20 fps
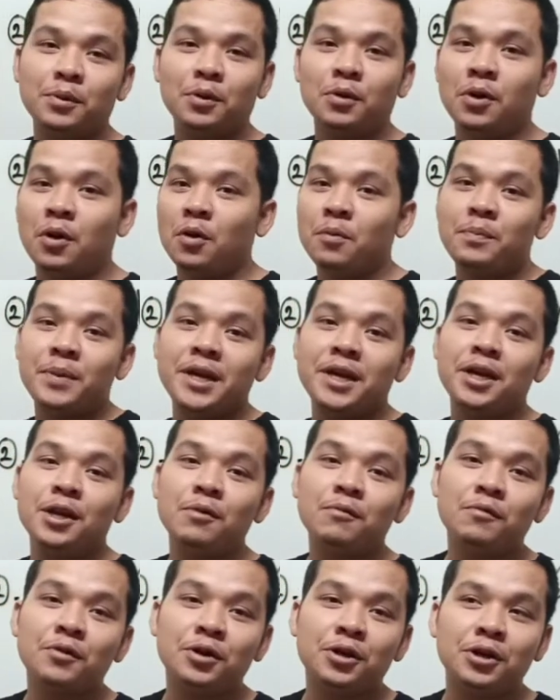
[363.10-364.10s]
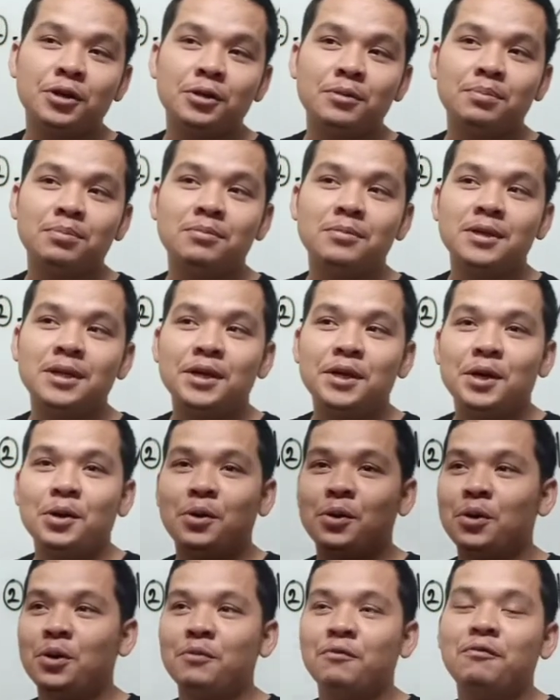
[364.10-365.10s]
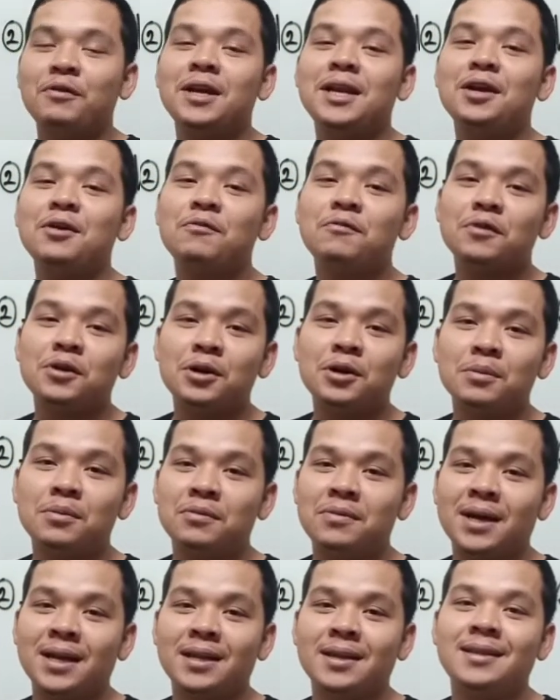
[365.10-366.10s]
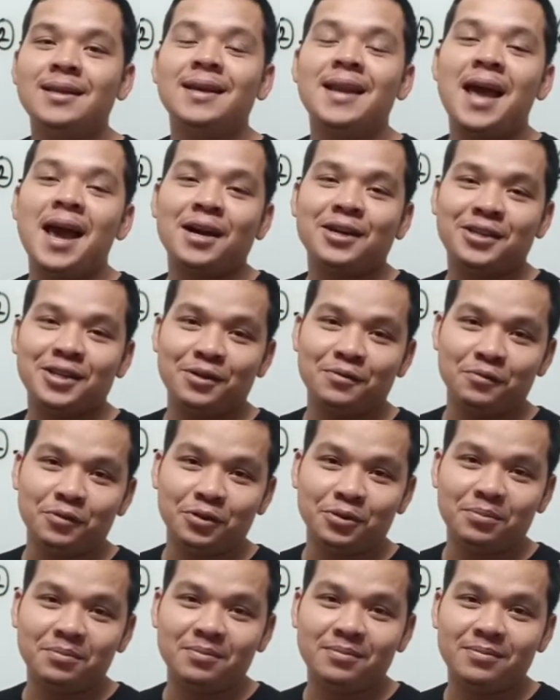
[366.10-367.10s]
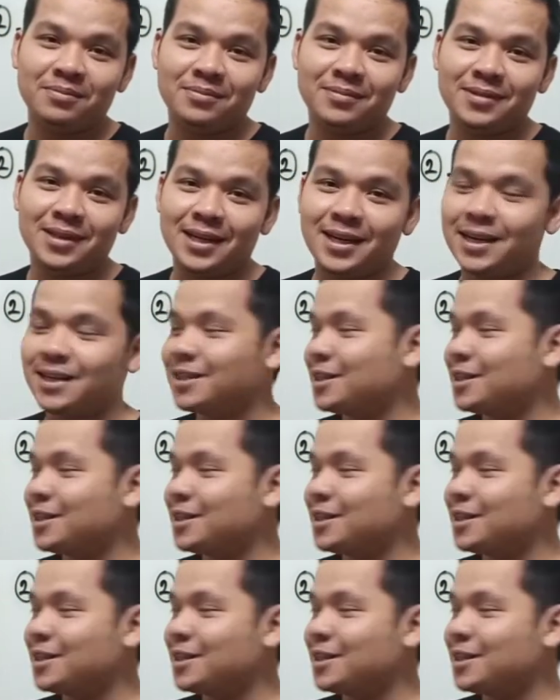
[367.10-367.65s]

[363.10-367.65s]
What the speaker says: or opinion verb or feeling verb rather than action verb, like that.